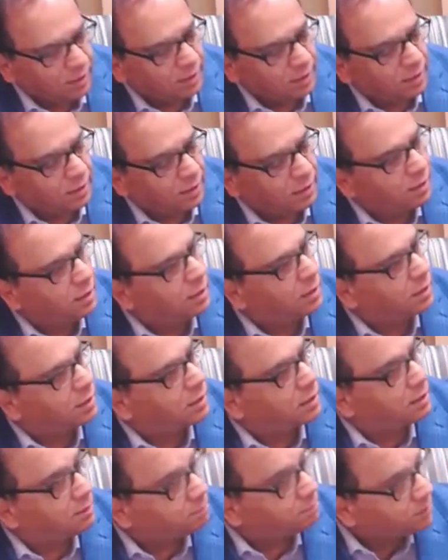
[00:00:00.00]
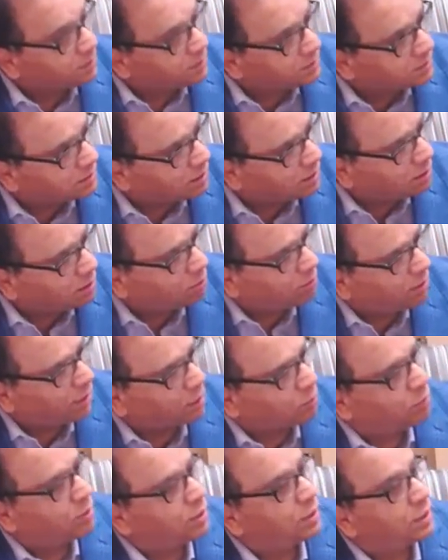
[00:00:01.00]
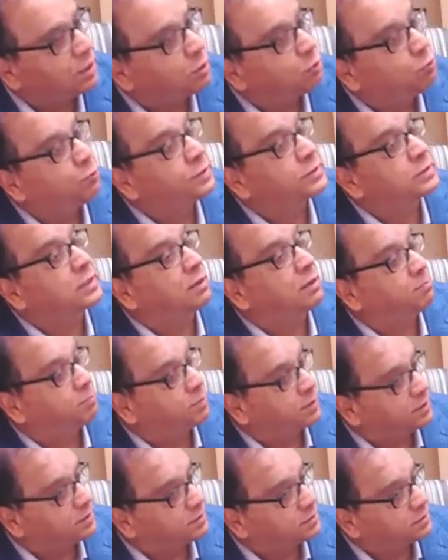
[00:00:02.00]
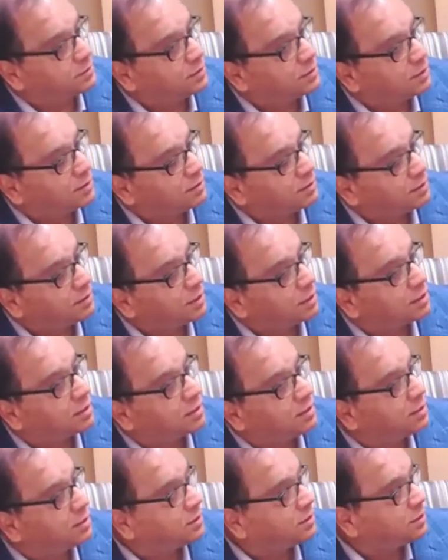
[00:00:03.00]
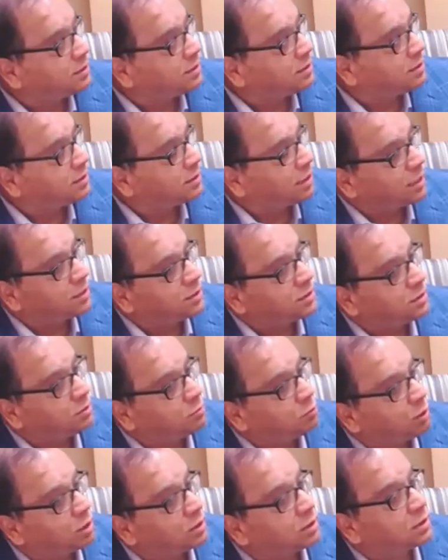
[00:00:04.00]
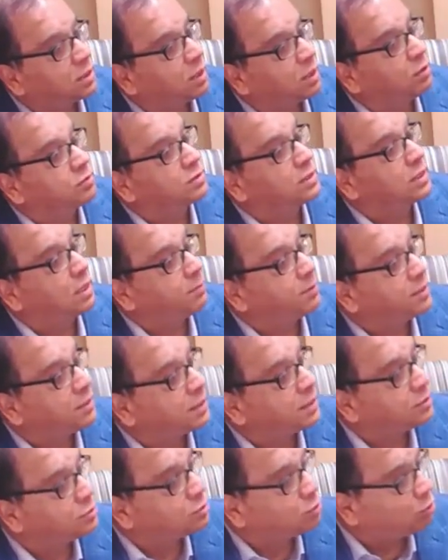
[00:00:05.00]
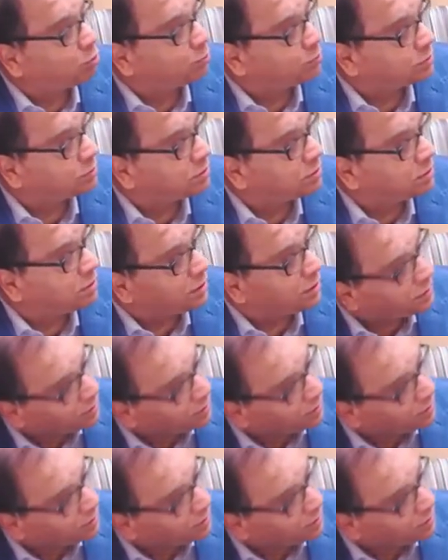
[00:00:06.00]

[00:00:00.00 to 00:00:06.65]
Indian companies now acquiring US companies. They're creating 91,000 American jobs.